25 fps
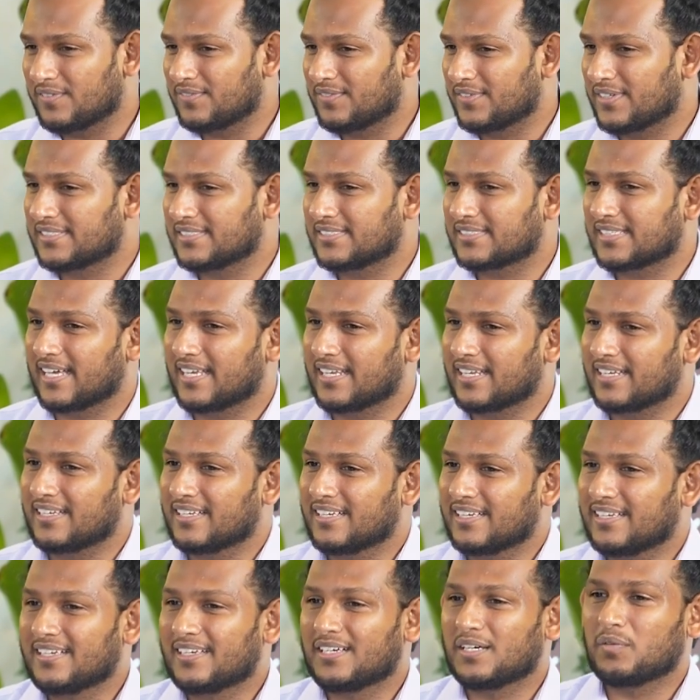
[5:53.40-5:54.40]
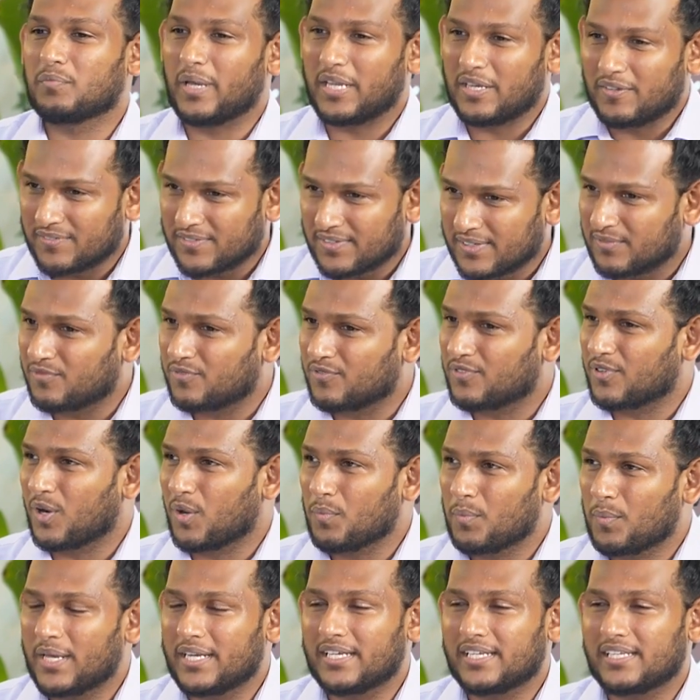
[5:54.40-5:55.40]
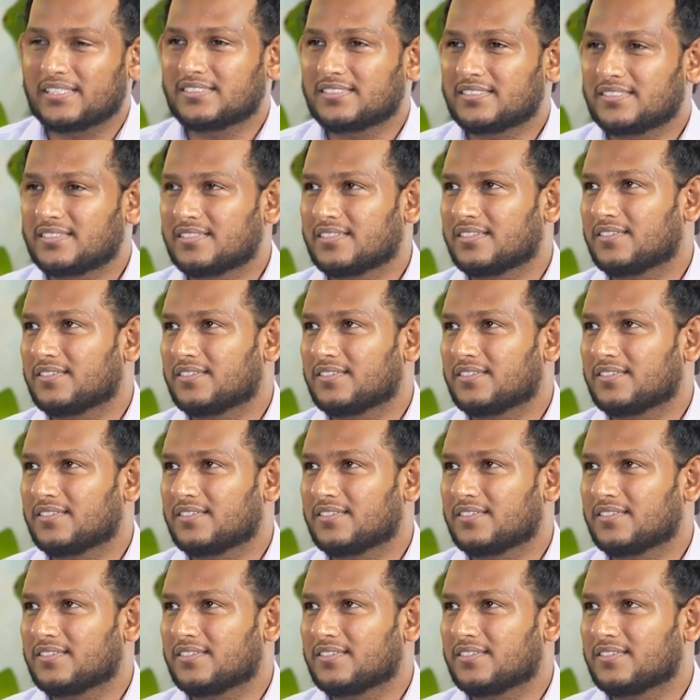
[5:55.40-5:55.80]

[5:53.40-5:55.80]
of us can benefit from, and it's